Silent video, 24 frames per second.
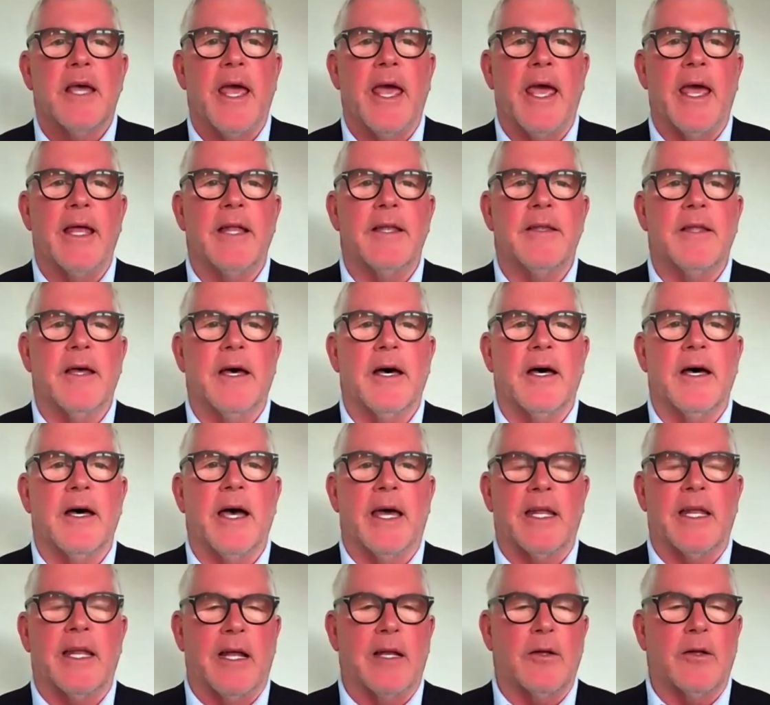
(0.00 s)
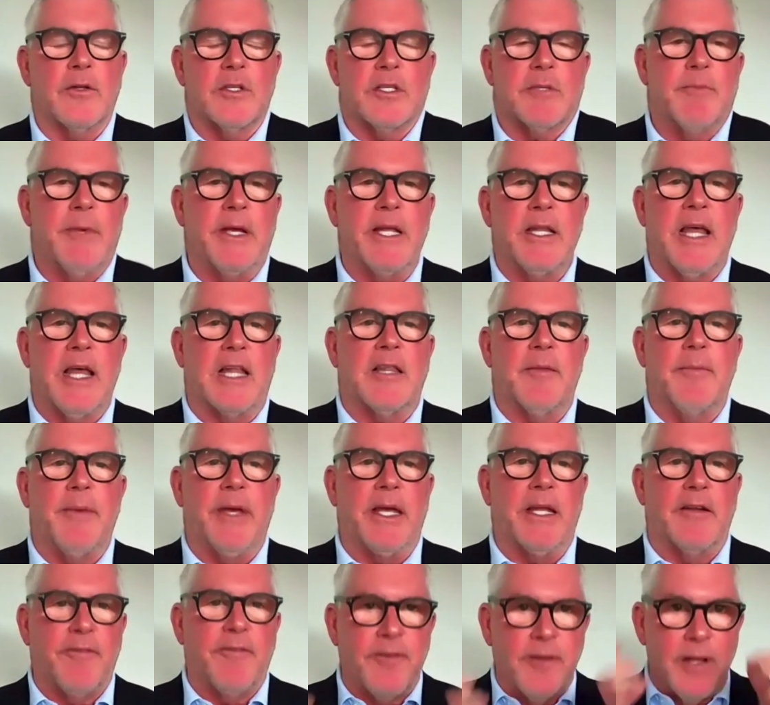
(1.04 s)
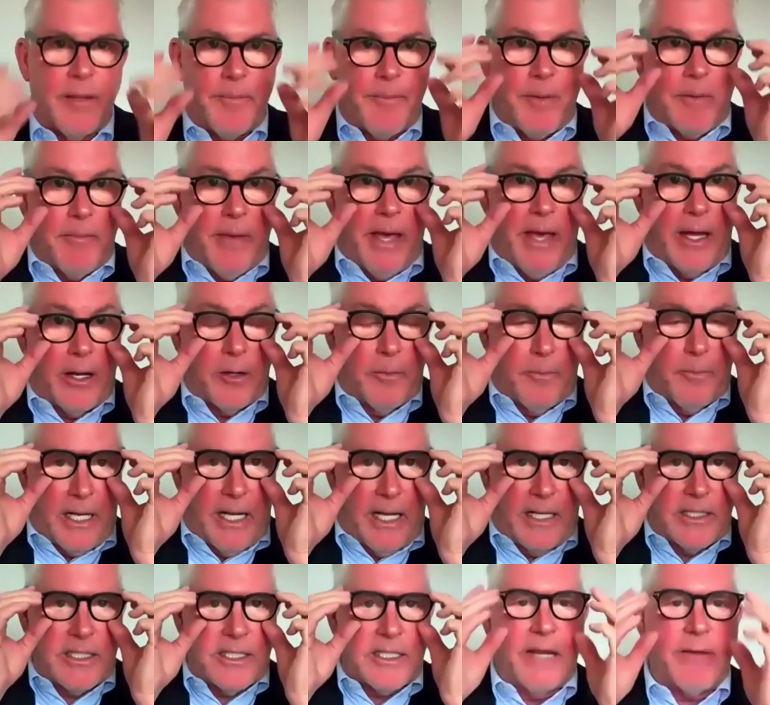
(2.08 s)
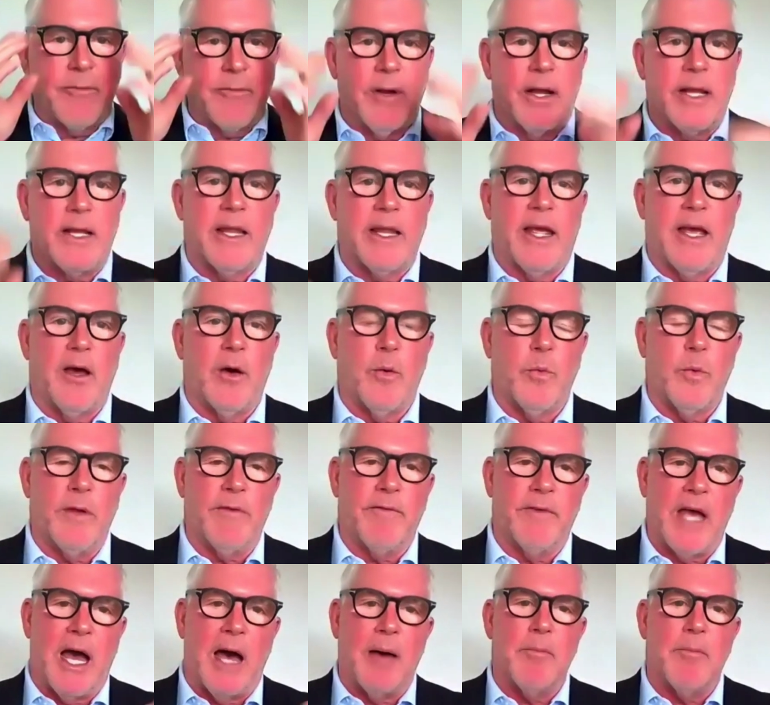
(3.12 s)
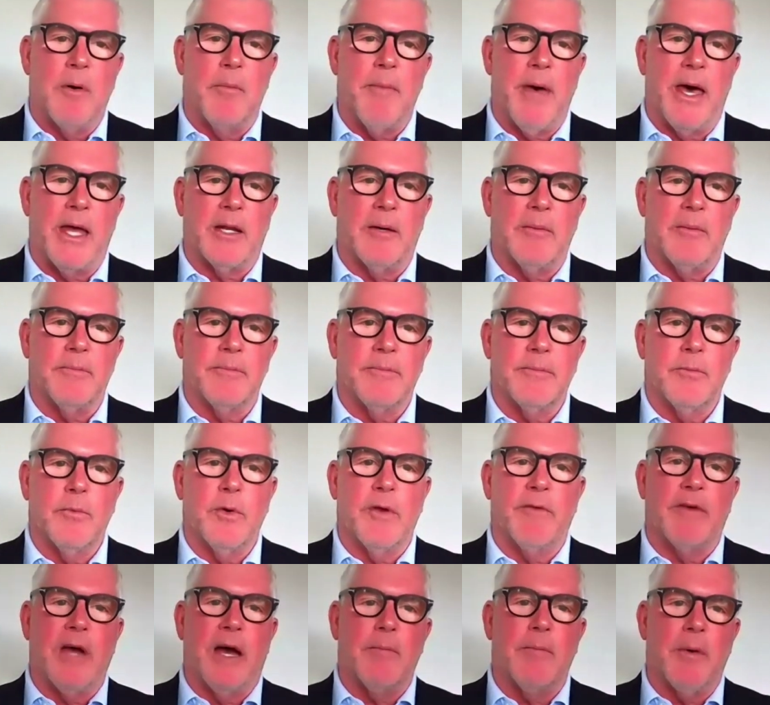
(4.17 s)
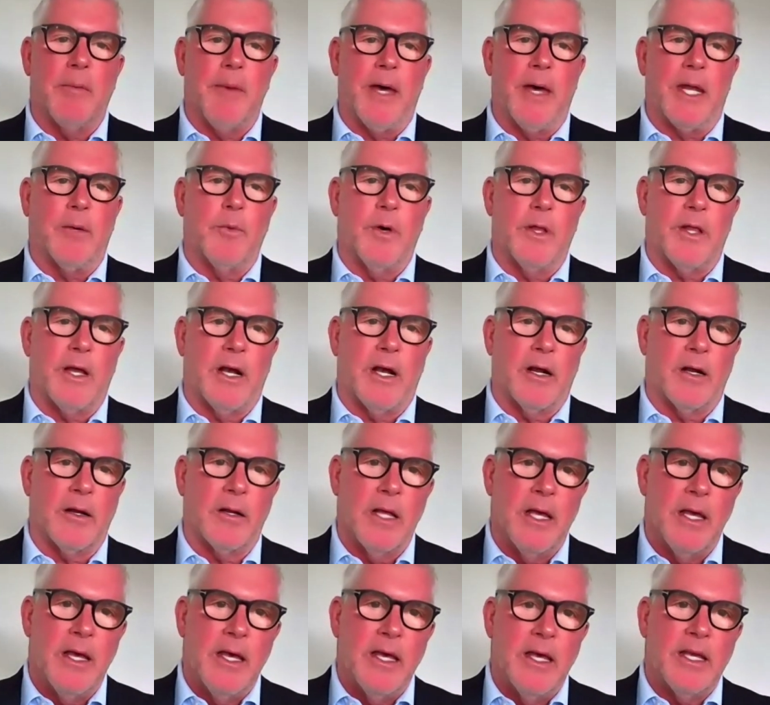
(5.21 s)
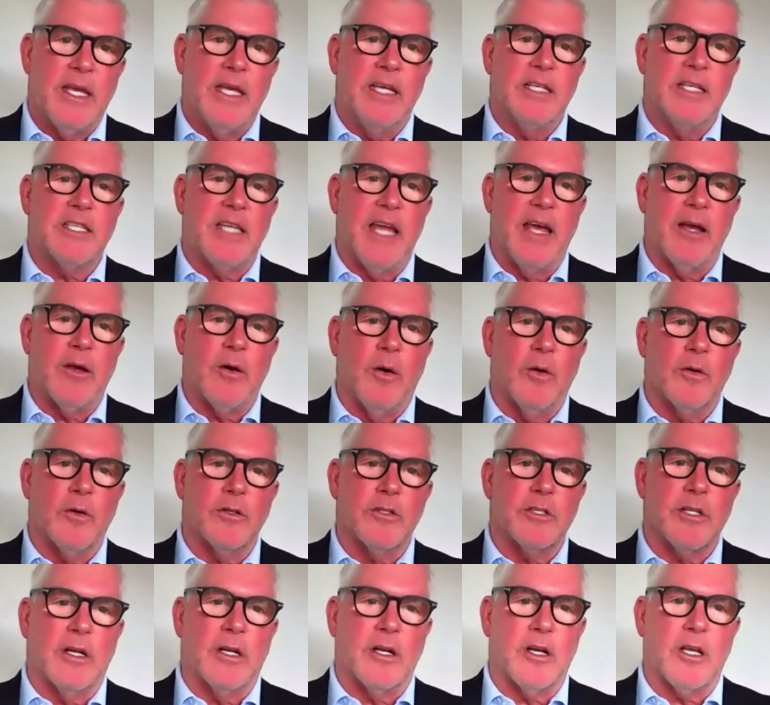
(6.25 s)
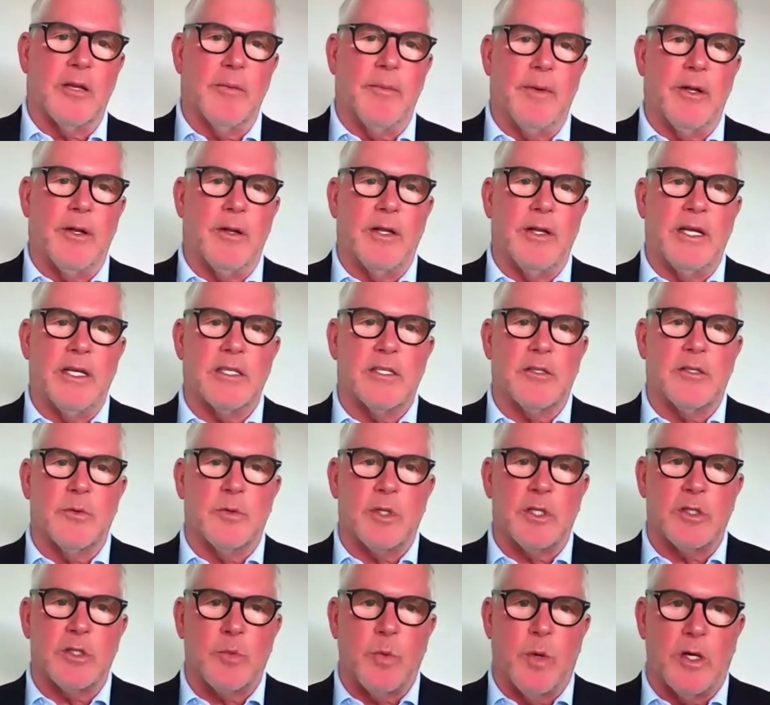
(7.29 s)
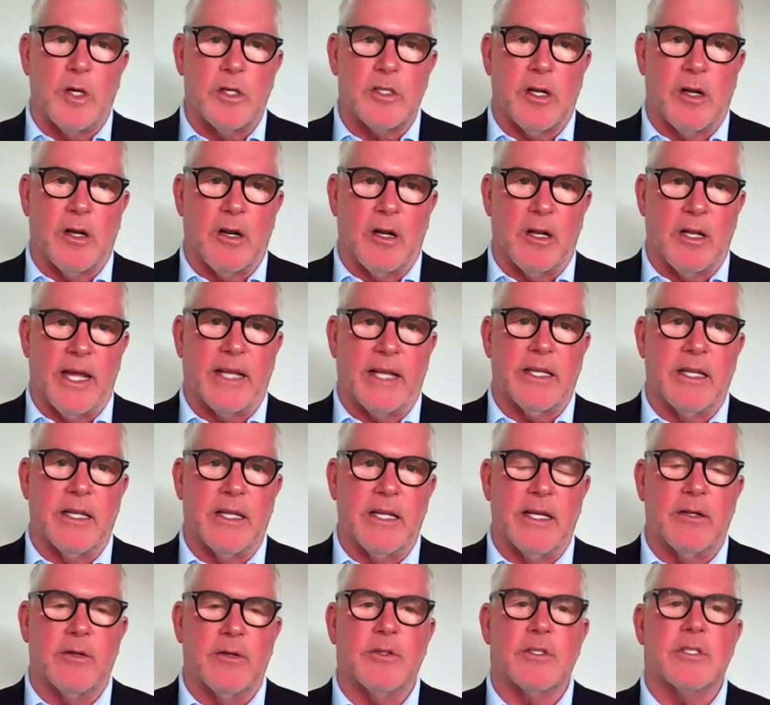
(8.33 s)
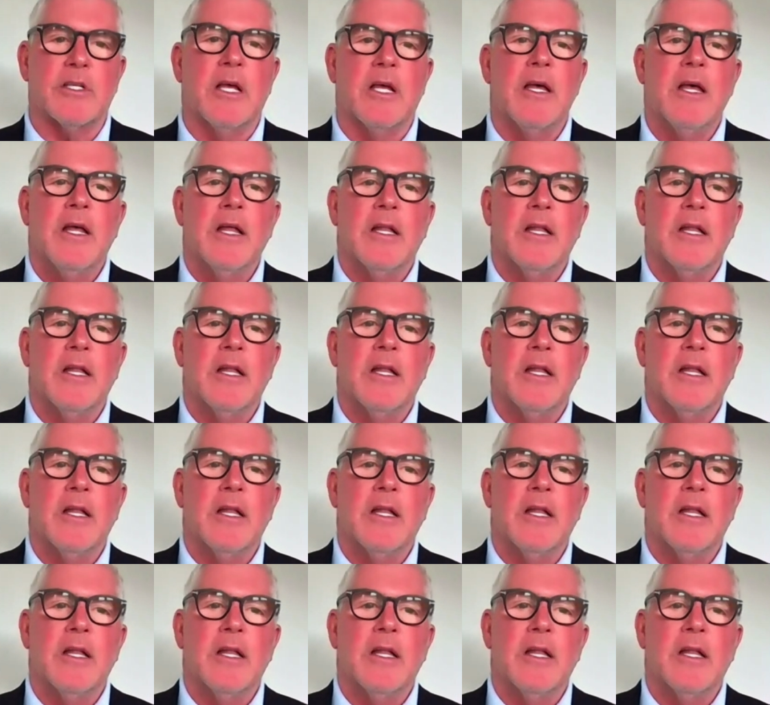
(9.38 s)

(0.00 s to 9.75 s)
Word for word: And uh, and I don't mean that to be in a flippant manner, but I'd say right now we've got momentum. We've got momentum with our key stakeholders in our communities as well as our elected leaders.